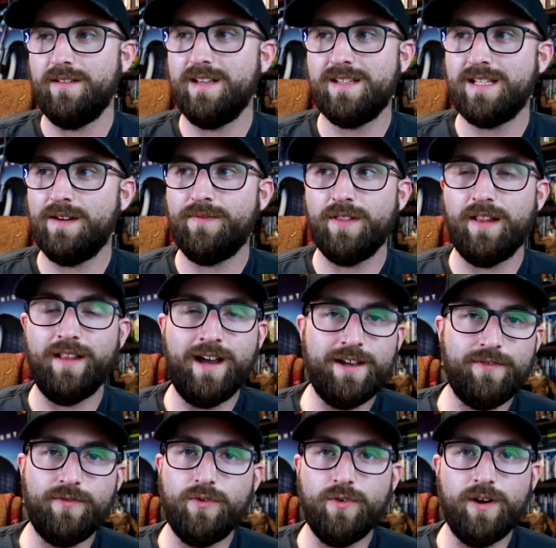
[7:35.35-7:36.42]
except for the
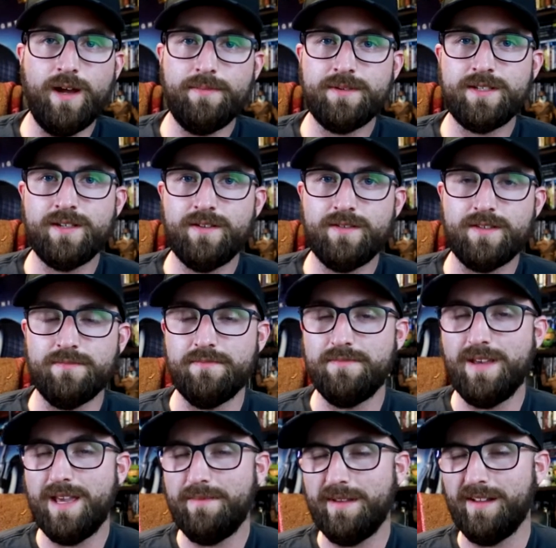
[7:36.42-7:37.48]
last four episodes and
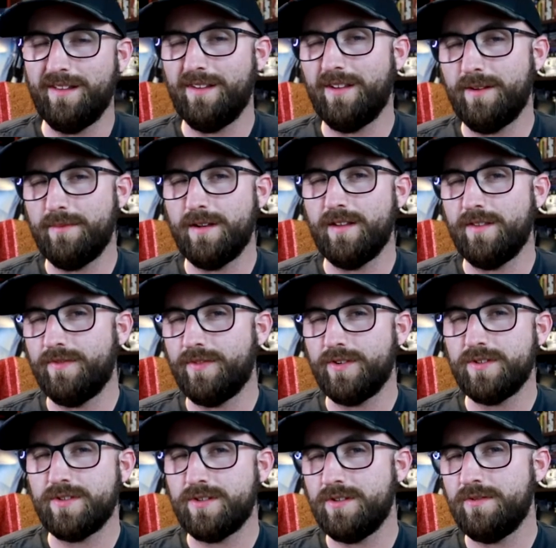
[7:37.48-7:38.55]
maybe a little bit of the
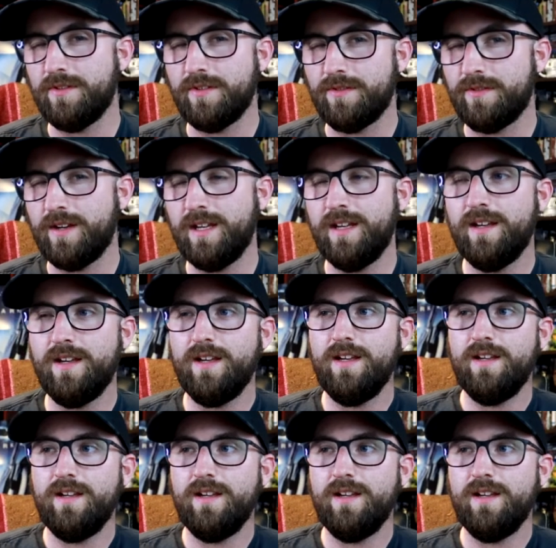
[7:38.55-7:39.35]
first two or three,